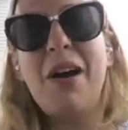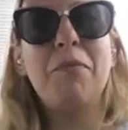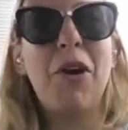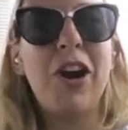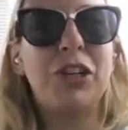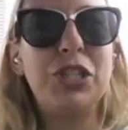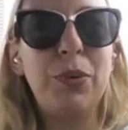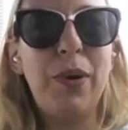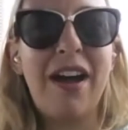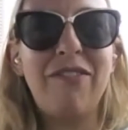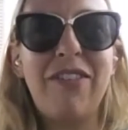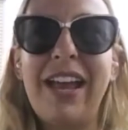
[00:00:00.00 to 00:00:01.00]
Mark, do you
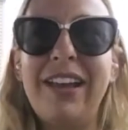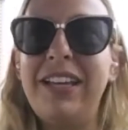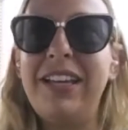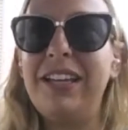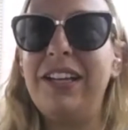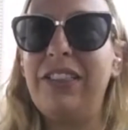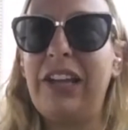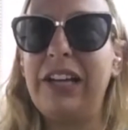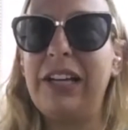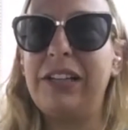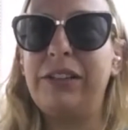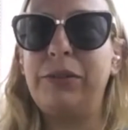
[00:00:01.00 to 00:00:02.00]
have any
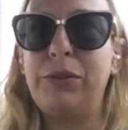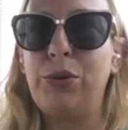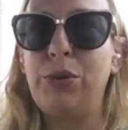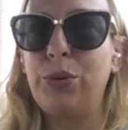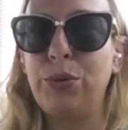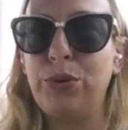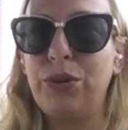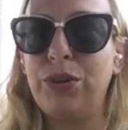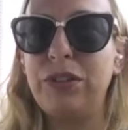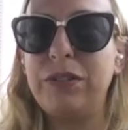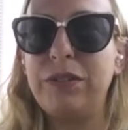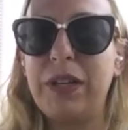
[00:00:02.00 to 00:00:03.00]
like
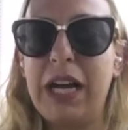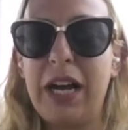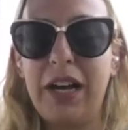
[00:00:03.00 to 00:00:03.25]
cool